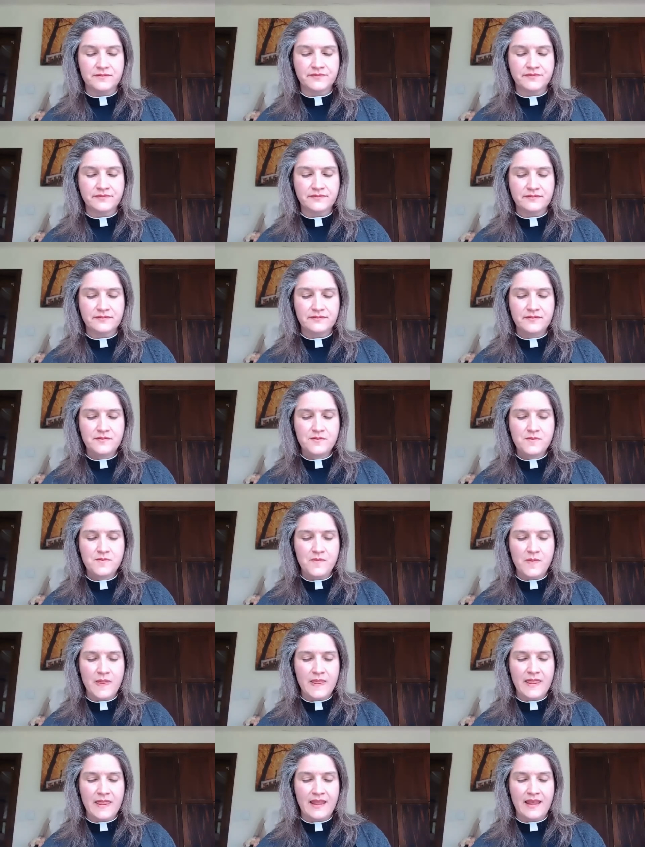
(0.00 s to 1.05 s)

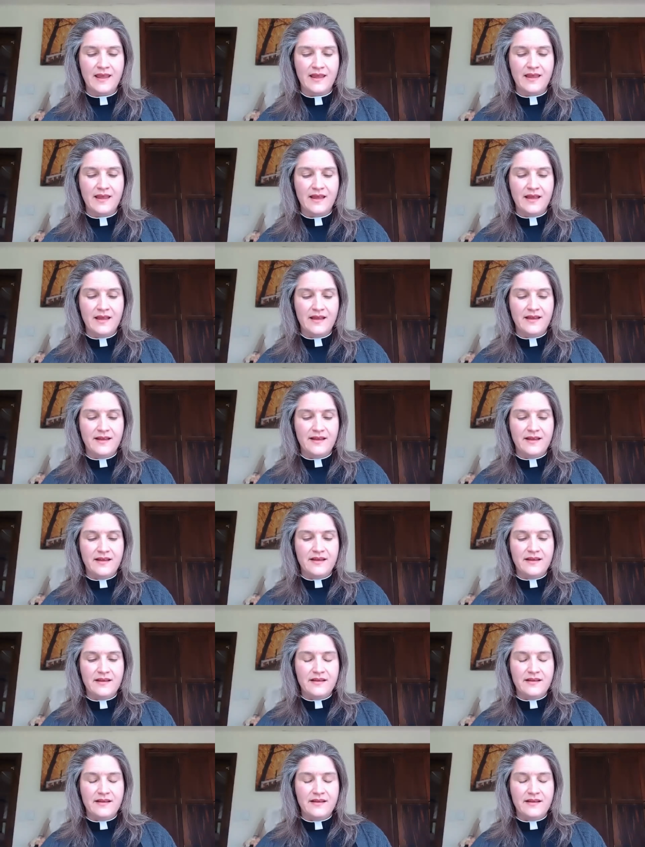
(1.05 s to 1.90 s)
Nothing is said.